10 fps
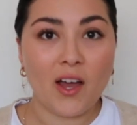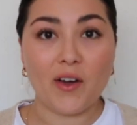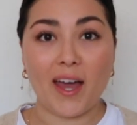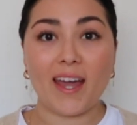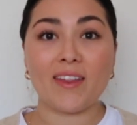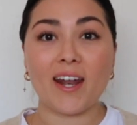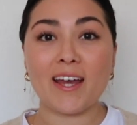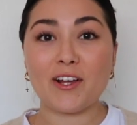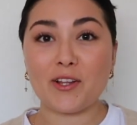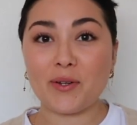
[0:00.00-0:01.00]
Okay, and then
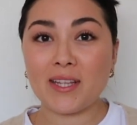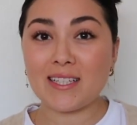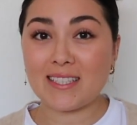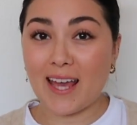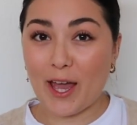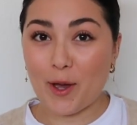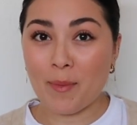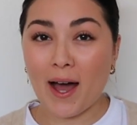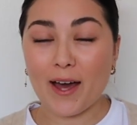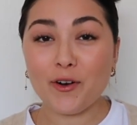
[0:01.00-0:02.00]
I included this
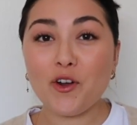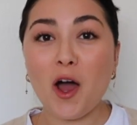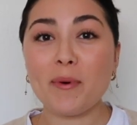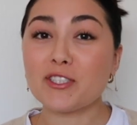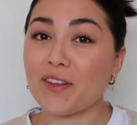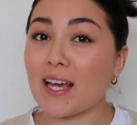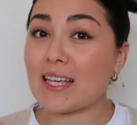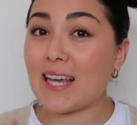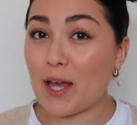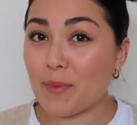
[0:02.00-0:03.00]
game. I don't know how much like
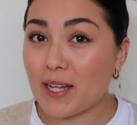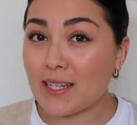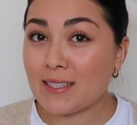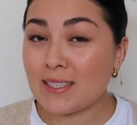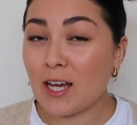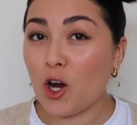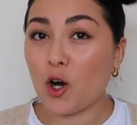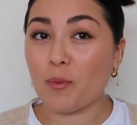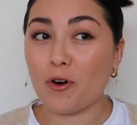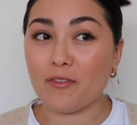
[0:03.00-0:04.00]
a game it is
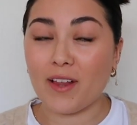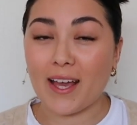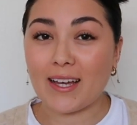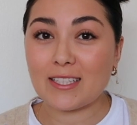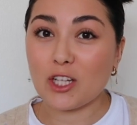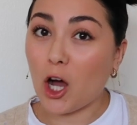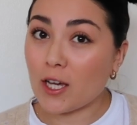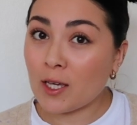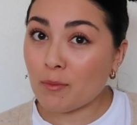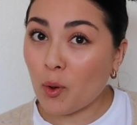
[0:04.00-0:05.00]
or more of like
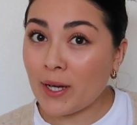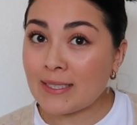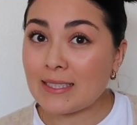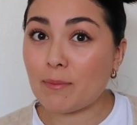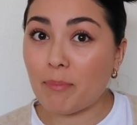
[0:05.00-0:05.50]
talking points,